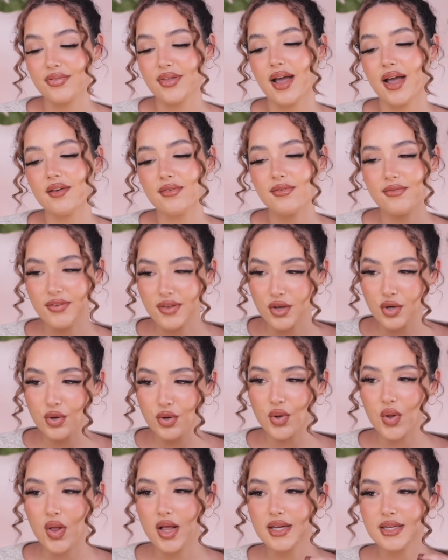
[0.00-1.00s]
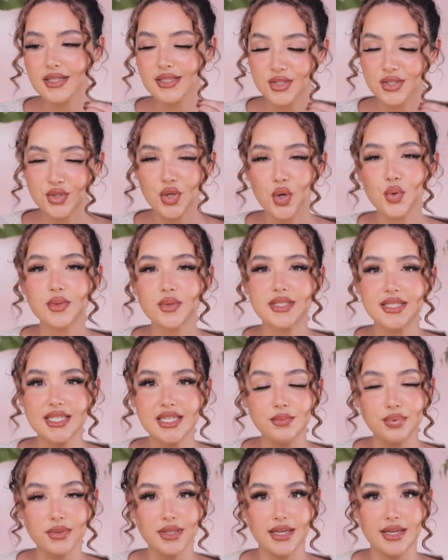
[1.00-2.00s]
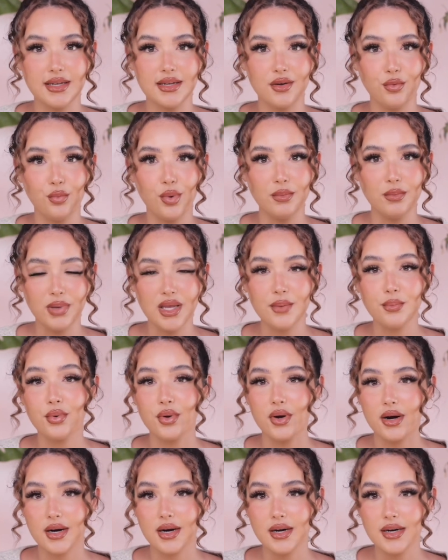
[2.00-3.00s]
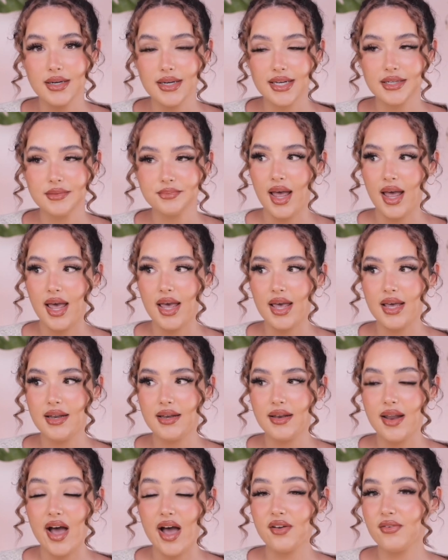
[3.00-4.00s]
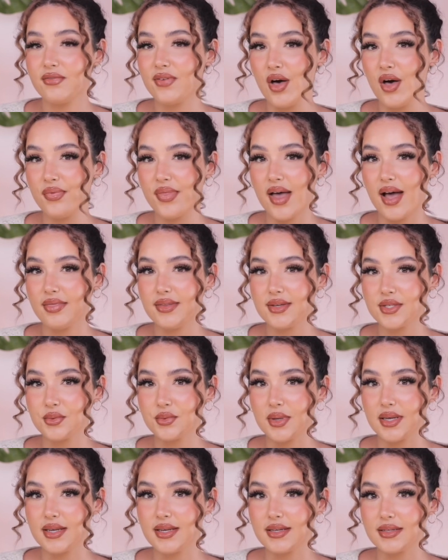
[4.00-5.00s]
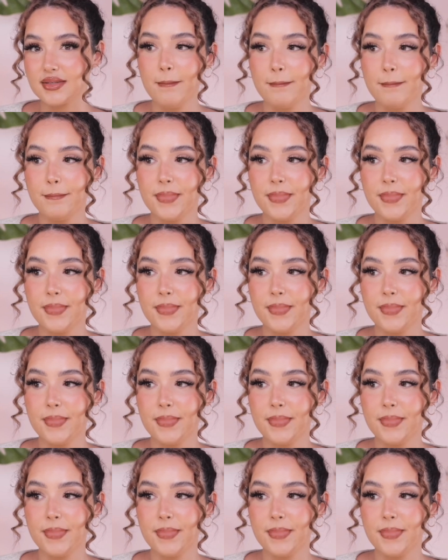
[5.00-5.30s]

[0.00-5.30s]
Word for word: Like I feel so deeply when people are hurting and I felt that this week.